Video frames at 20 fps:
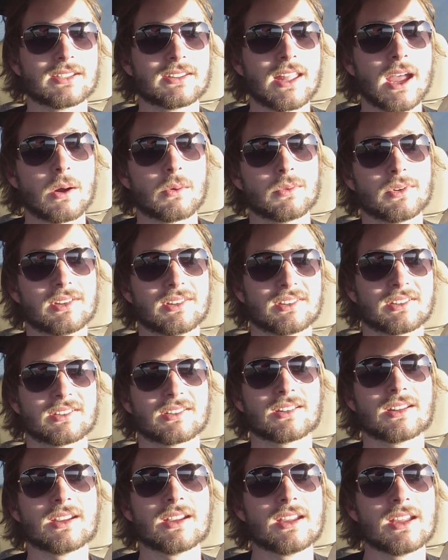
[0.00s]
That was
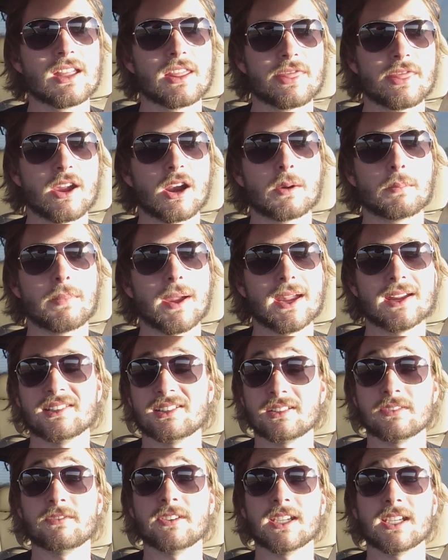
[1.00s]
their
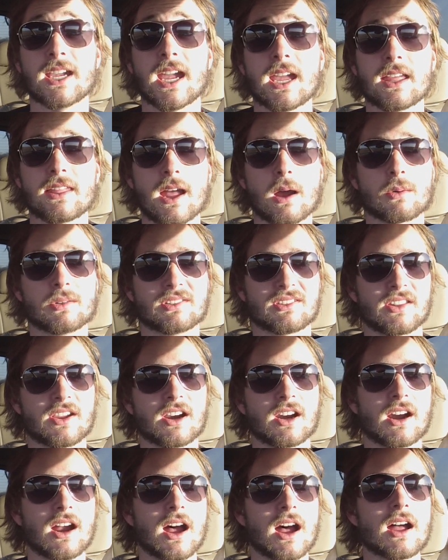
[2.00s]
base V8. That was
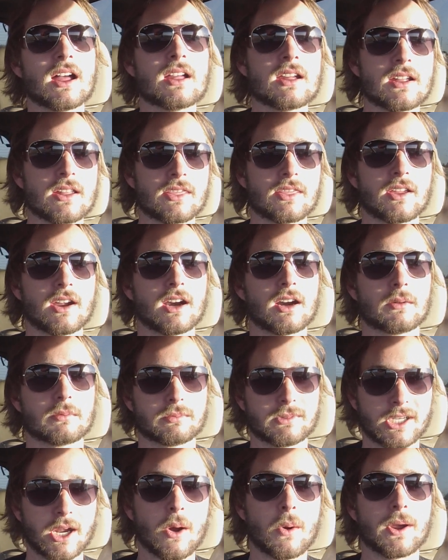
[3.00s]
their
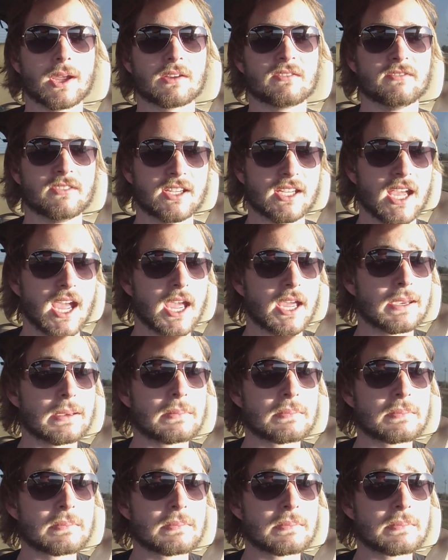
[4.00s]
towing V8.